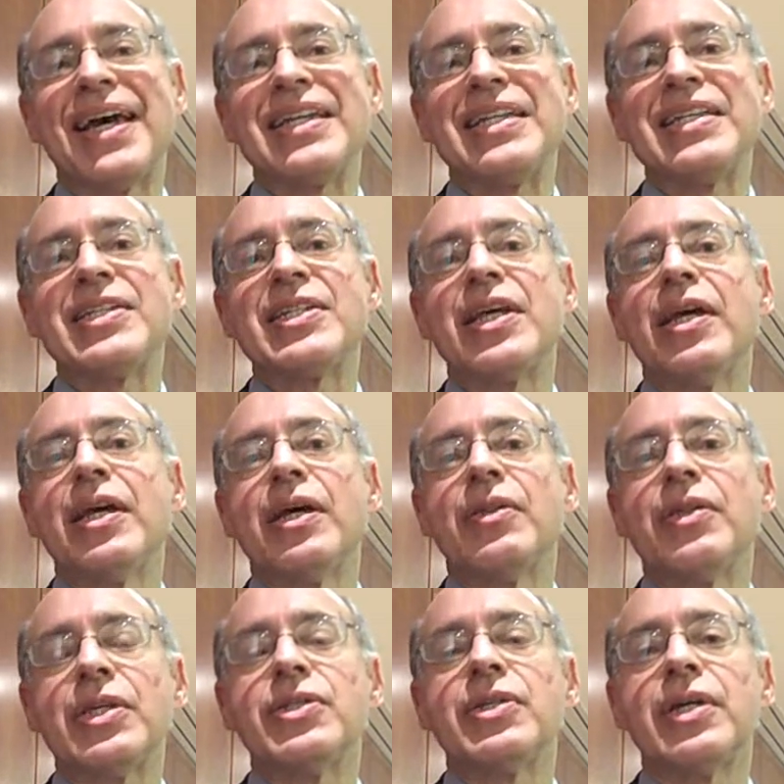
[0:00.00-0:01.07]
and
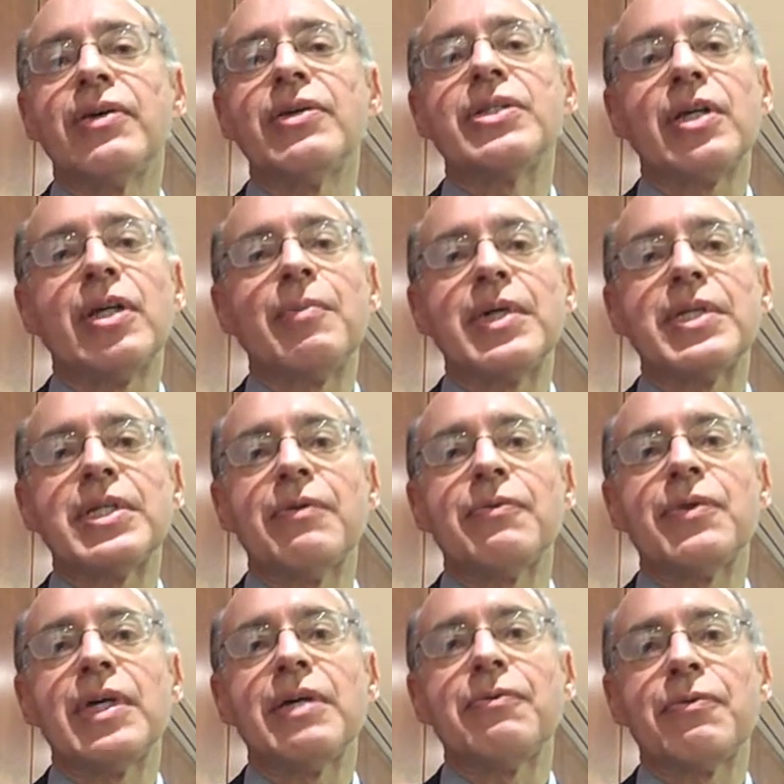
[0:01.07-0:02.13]
this year is going to be a
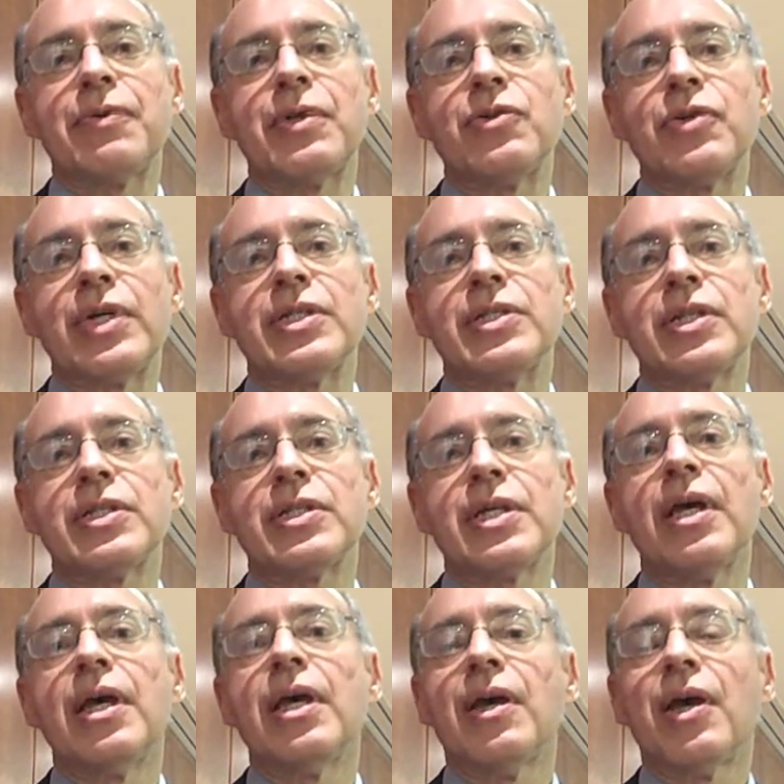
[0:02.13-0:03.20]
tough year for fundraisers.